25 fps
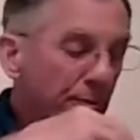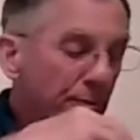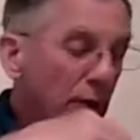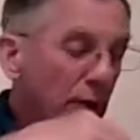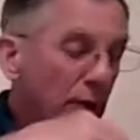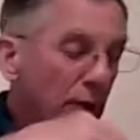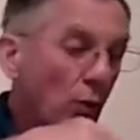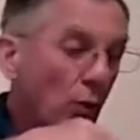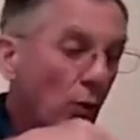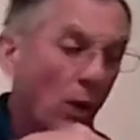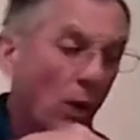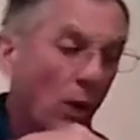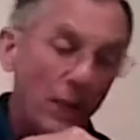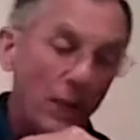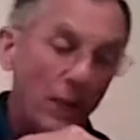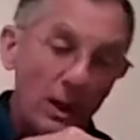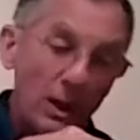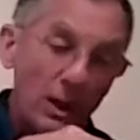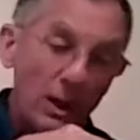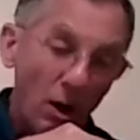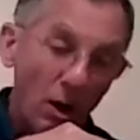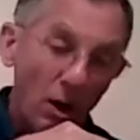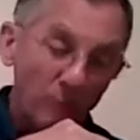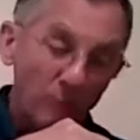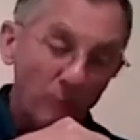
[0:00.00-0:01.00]
what we
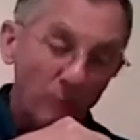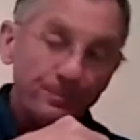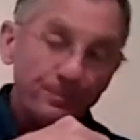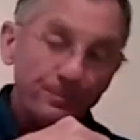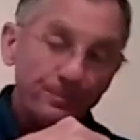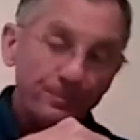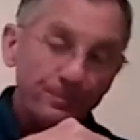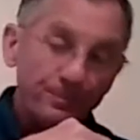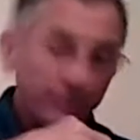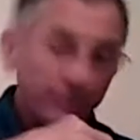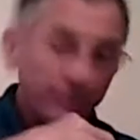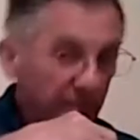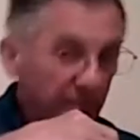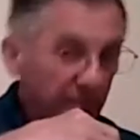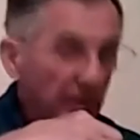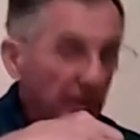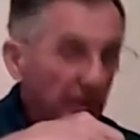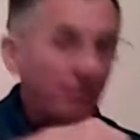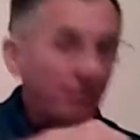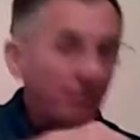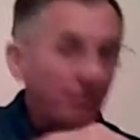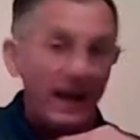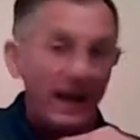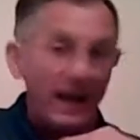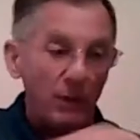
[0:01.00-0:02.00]
call
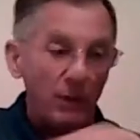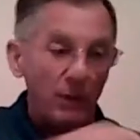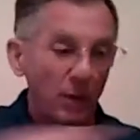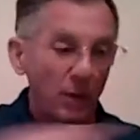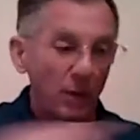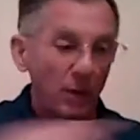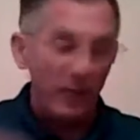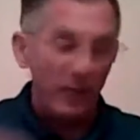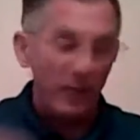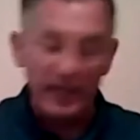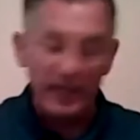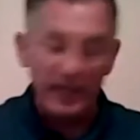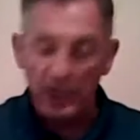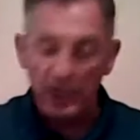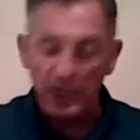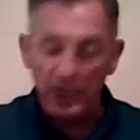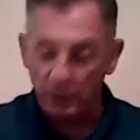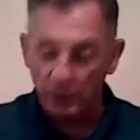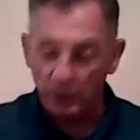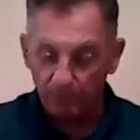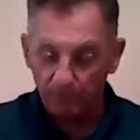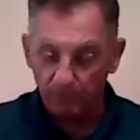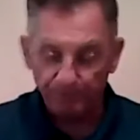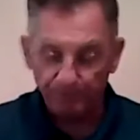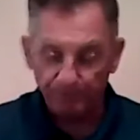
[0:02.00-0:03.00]
background radiation,
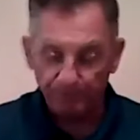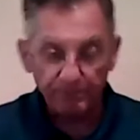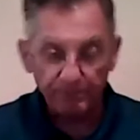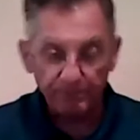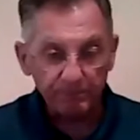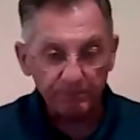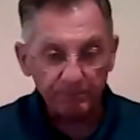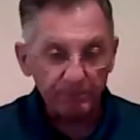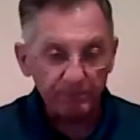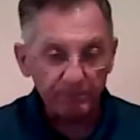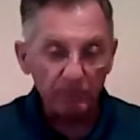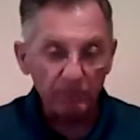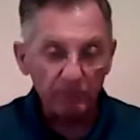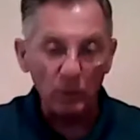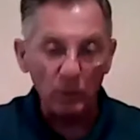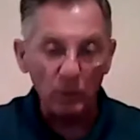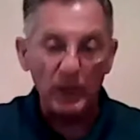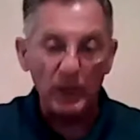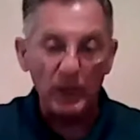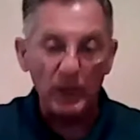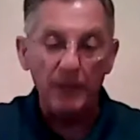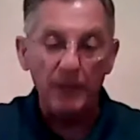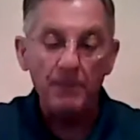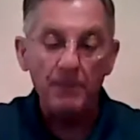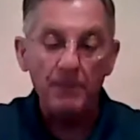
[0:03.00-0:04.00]
okay?
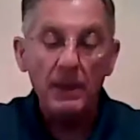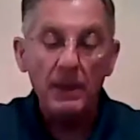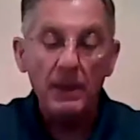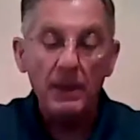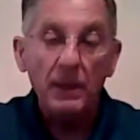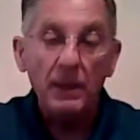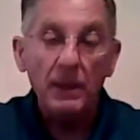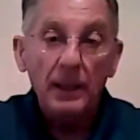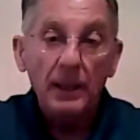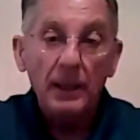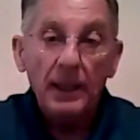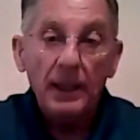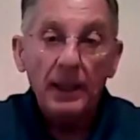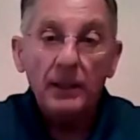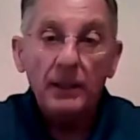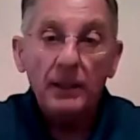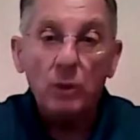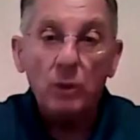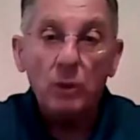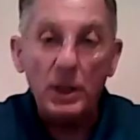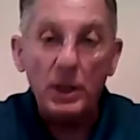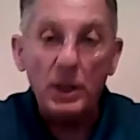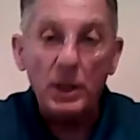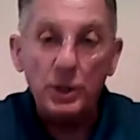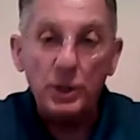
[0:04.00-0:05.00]

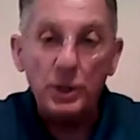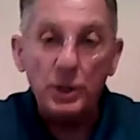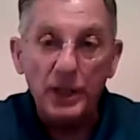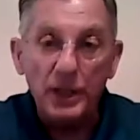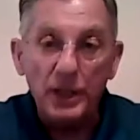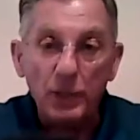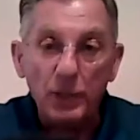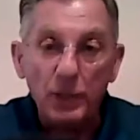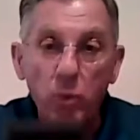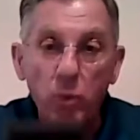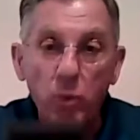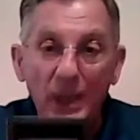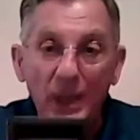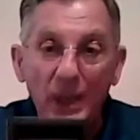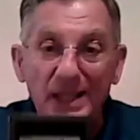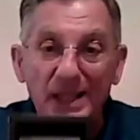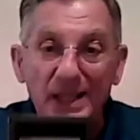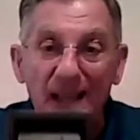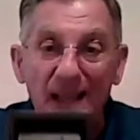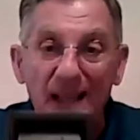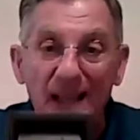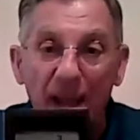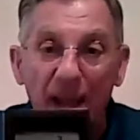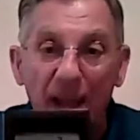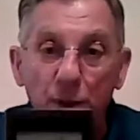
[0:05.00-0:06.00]
Question is, what is it
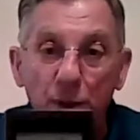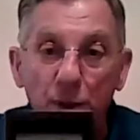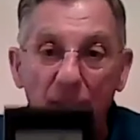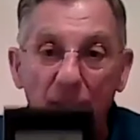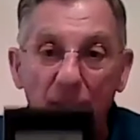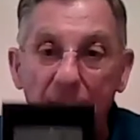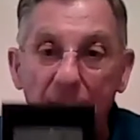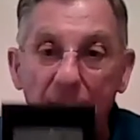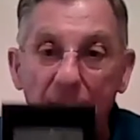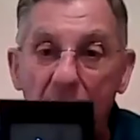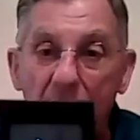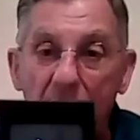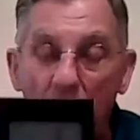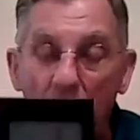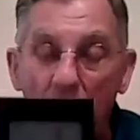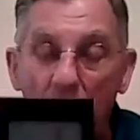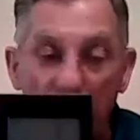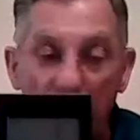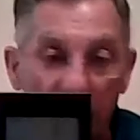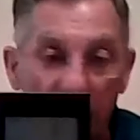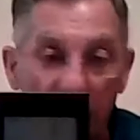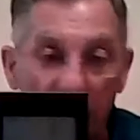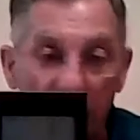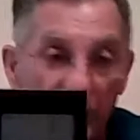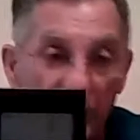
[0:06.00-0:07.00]
actually counting
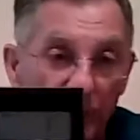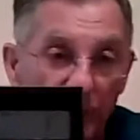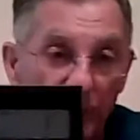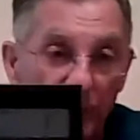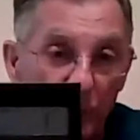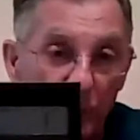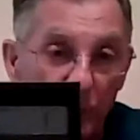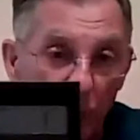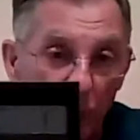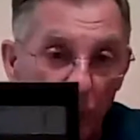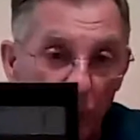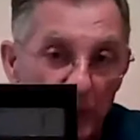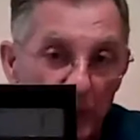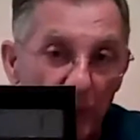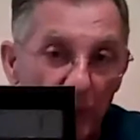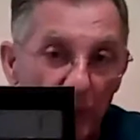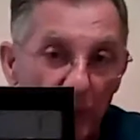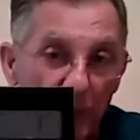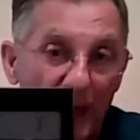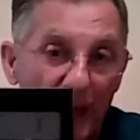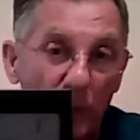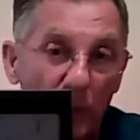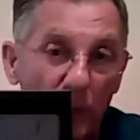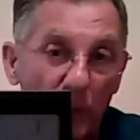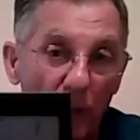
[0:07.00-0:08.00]
in terms of the
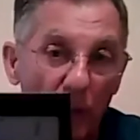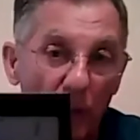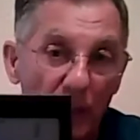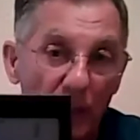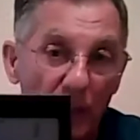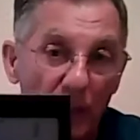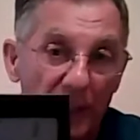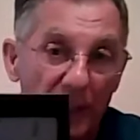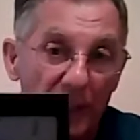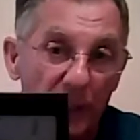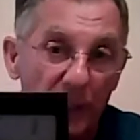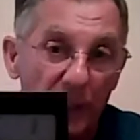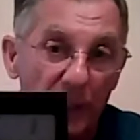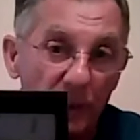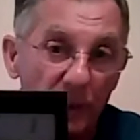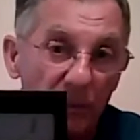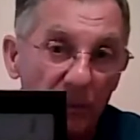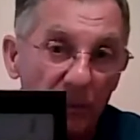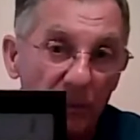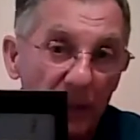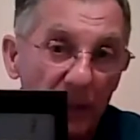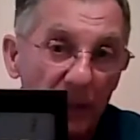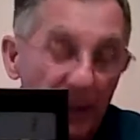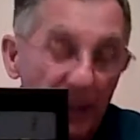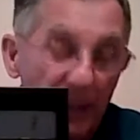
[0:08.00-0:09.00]
background radiation?
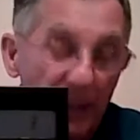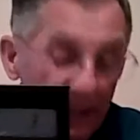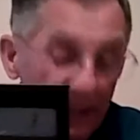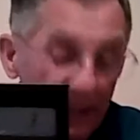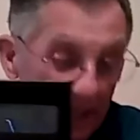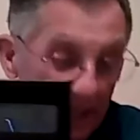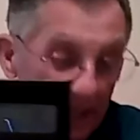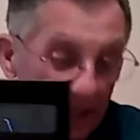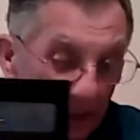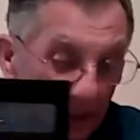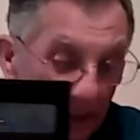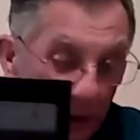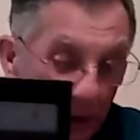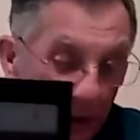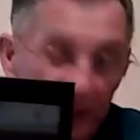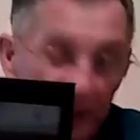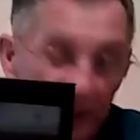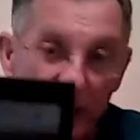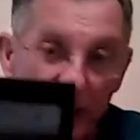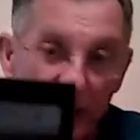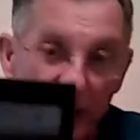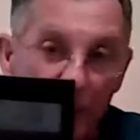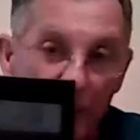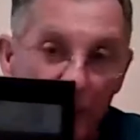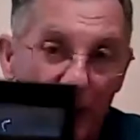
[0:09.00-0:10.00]
And you can see the
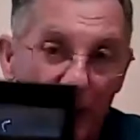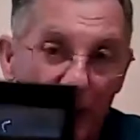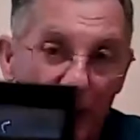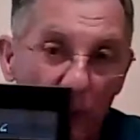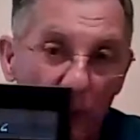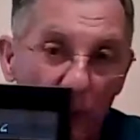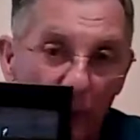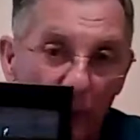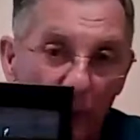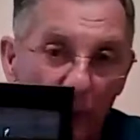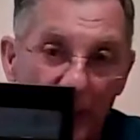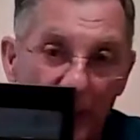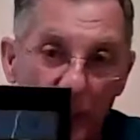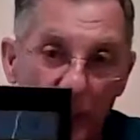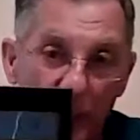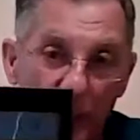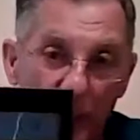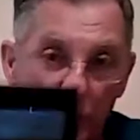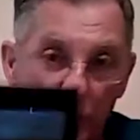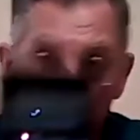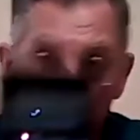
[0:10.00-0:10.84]
background radiation